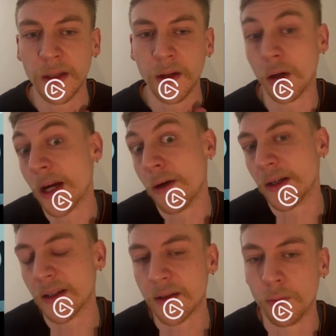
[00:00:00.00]

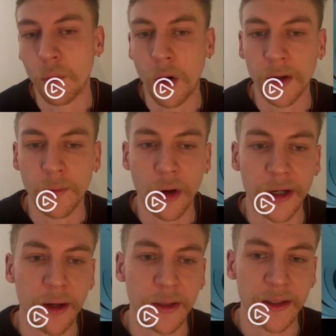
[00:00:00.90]
characters on board, more
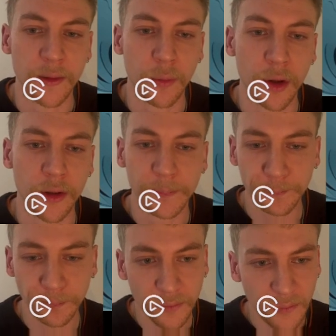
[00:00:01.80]
characters on board.
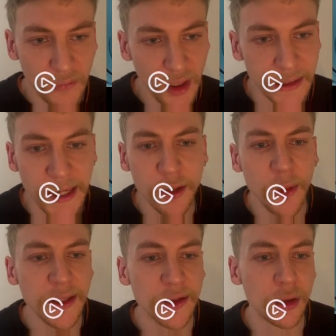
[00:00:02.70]
They
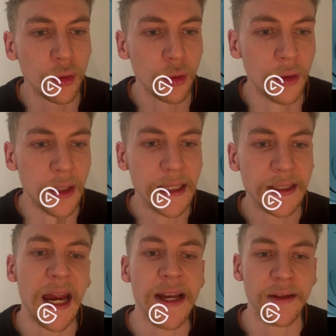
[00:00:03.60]
quest to
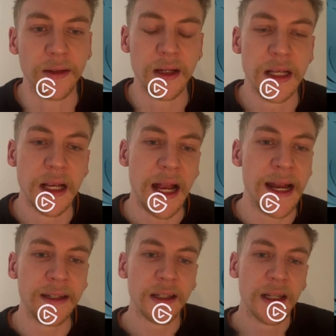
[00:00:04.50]
10,
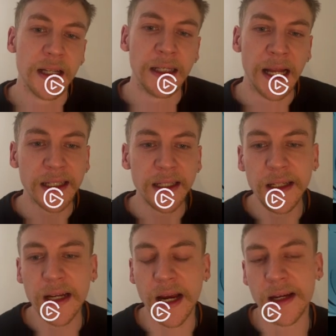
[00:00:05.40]
and
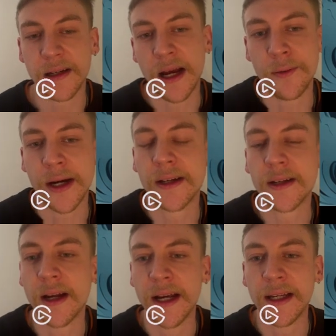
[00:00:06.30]
luckily I
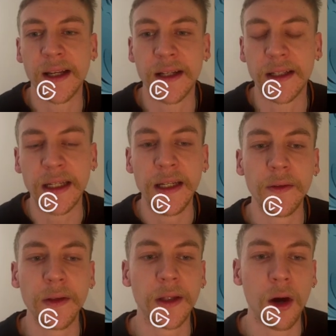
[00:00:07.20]
recognize that
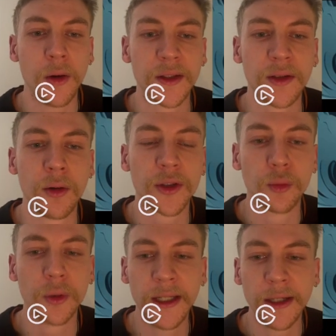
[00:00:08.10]
even though it looks
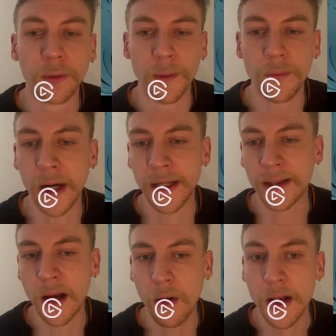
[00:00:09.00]
really grim right
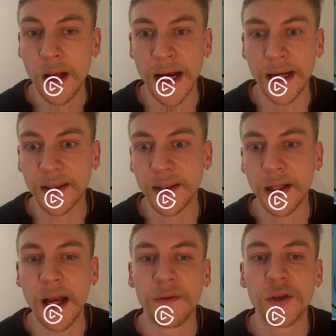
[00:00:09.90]
now, I still
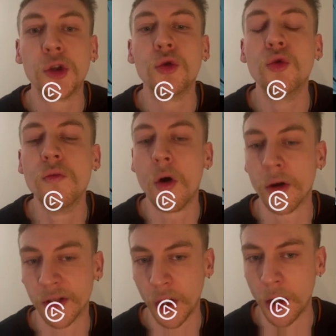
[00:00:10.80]
have 2 more
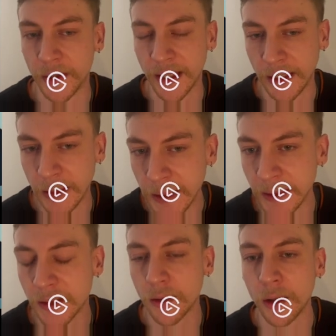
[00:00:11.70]
turns at
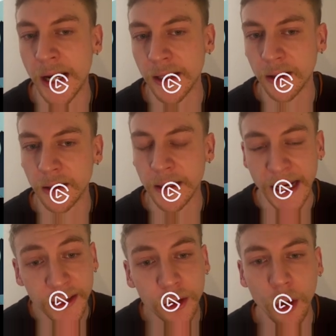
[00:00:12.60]
least, like
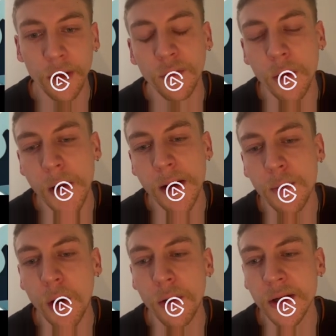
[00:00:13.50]
next turn from my
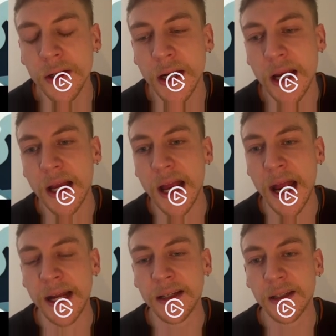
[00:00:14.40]
opponent,
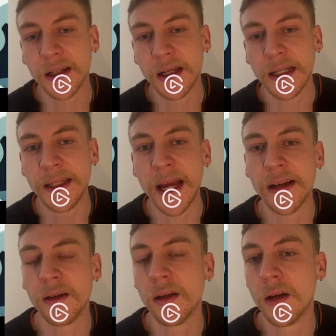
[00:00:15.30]
and
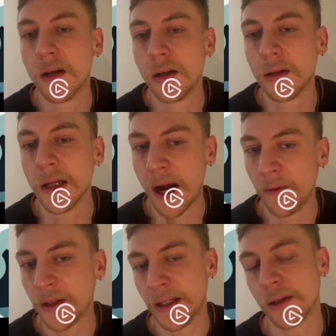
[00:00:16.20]
then
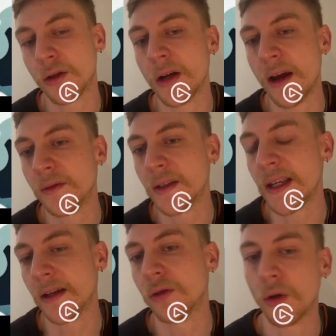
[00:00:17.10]
after that turn I have the
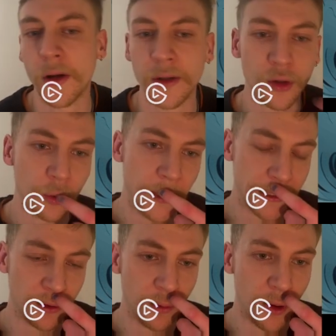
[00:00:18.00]
second turn to react
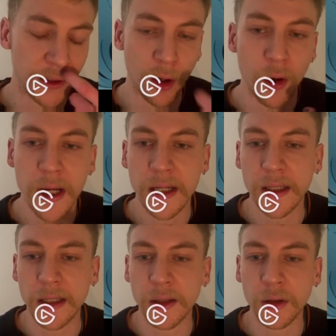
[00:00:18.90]
to the board. So
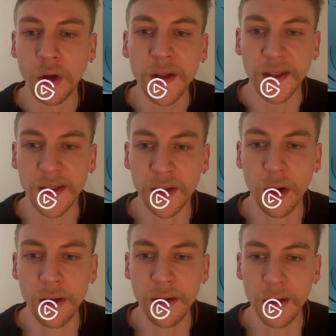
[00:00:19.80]
not this
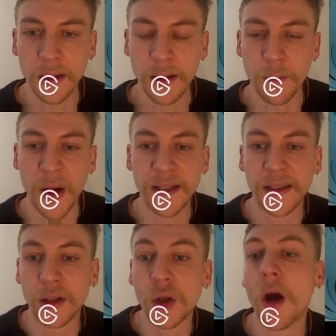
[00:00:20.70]
turn, but the
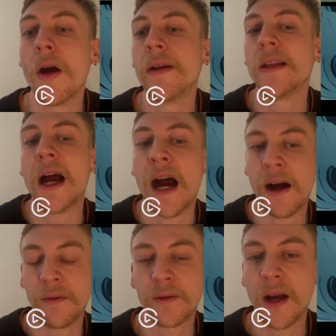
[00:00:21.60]
turn
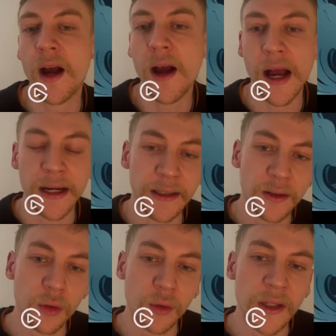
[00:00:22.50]
after, I need
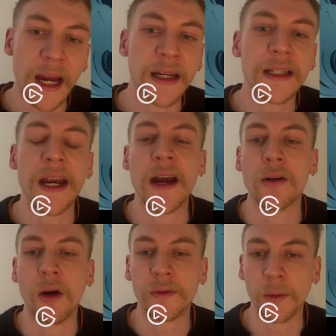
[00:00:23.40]
to take care
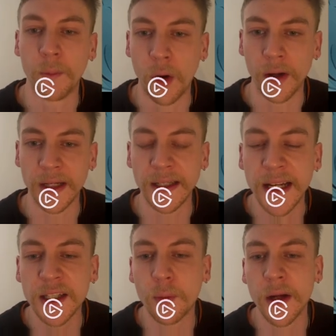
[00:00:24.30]
of the board, and
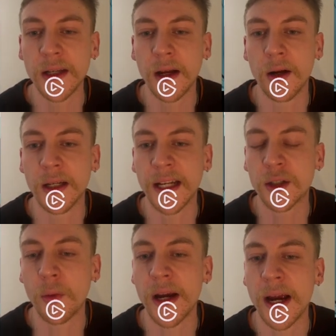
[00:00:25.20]
that's
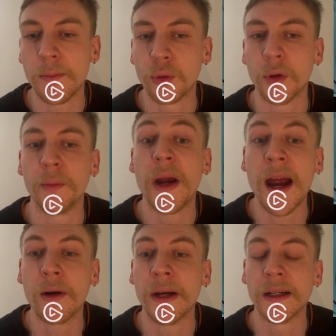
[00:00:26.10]
why I'm
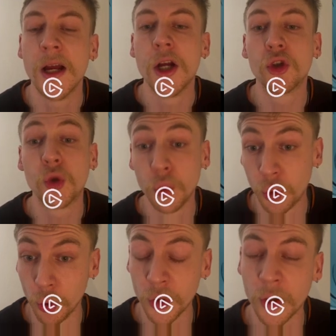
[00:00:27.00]
preparing to
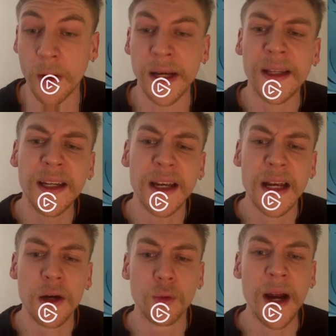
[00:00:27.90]
do so. And I think
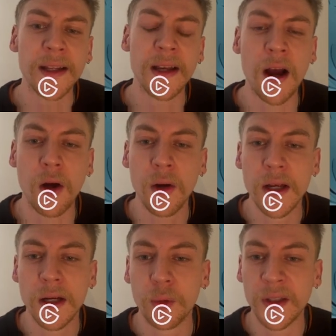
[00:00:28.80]
right now
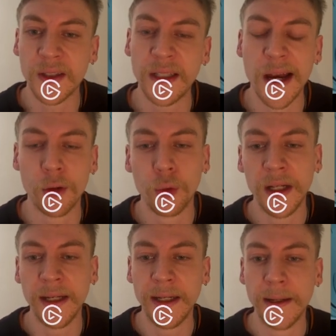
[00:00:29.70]
we see a
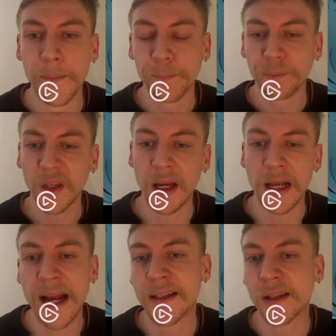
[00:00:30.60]
really
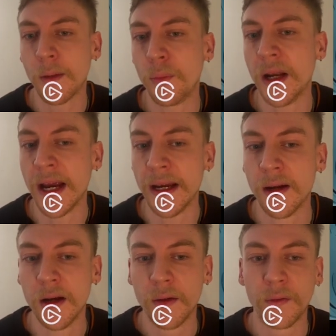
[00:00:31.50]
heads-up play
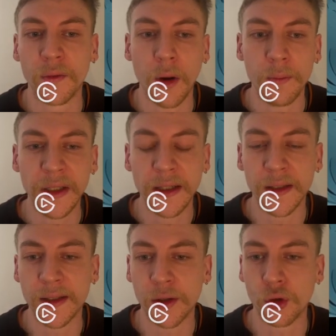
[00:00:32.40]
from me in this
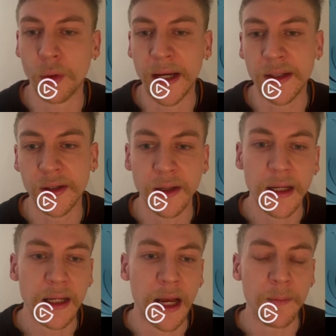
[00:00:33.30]
situation.
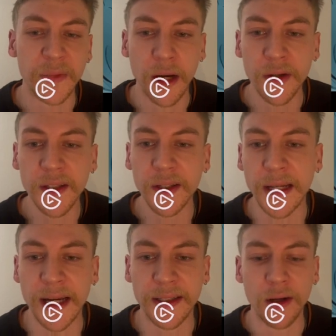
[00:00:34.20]
There is a
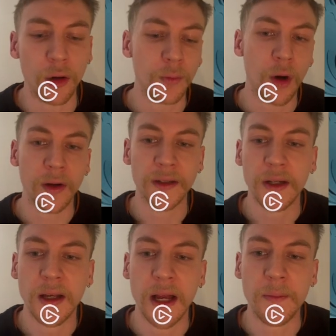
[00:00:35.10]
Daisy on board.
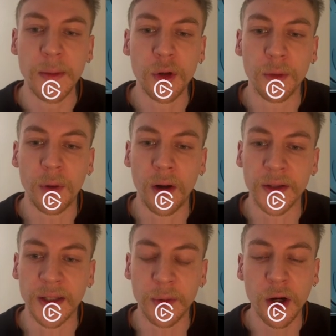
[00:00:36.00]
I'm gonna pause
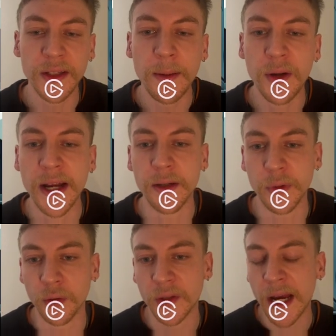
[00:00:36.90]
here because I played a
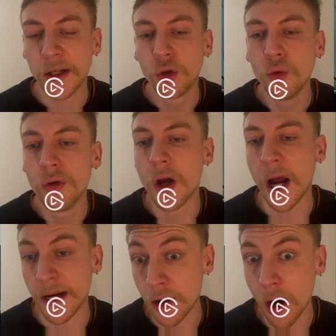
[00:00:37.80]
Muse. I
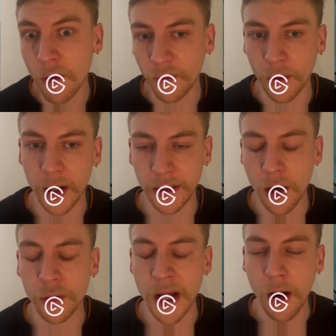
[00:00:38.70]
know now